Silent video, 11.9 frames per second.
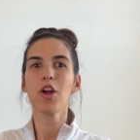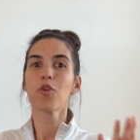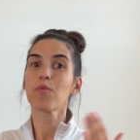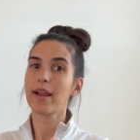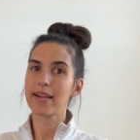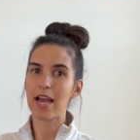
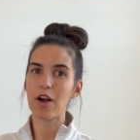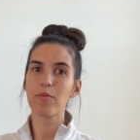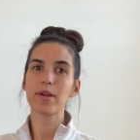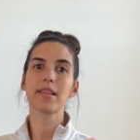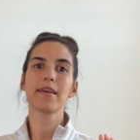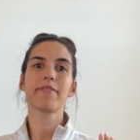Right now
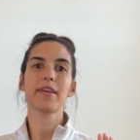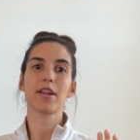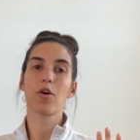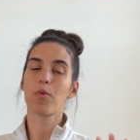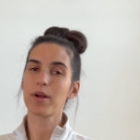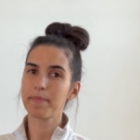we live in
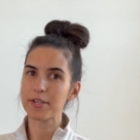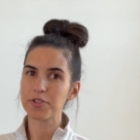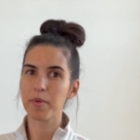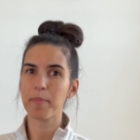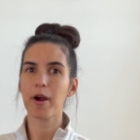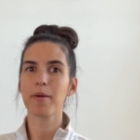a 1-bedroom
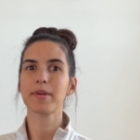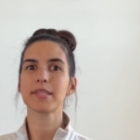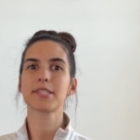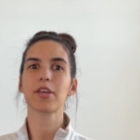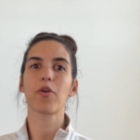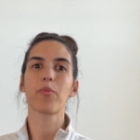apartment,
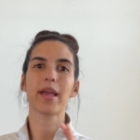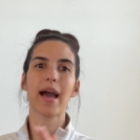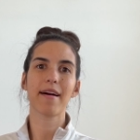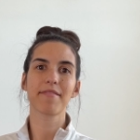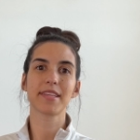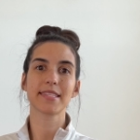so we
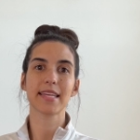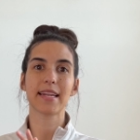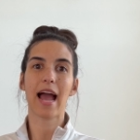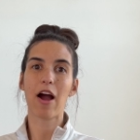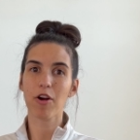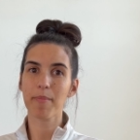have this in
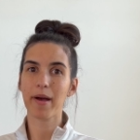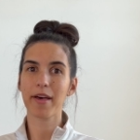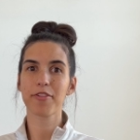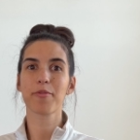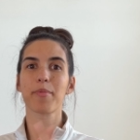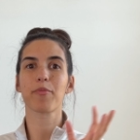our
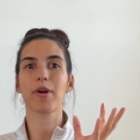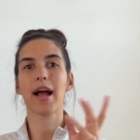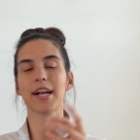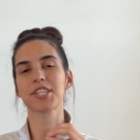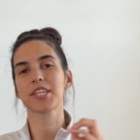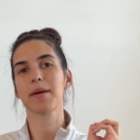bathroom, but we're
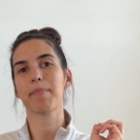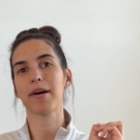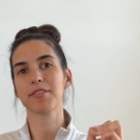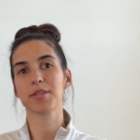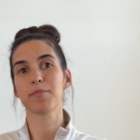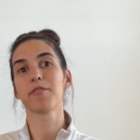actually
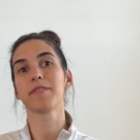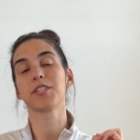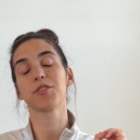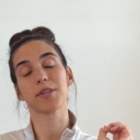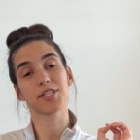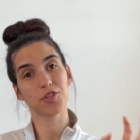about to move
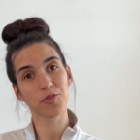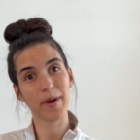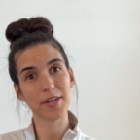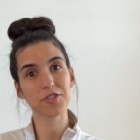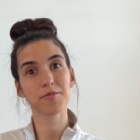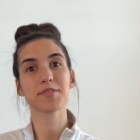into a
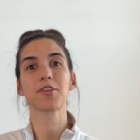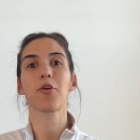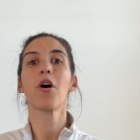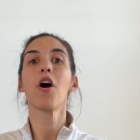2-bedroom. So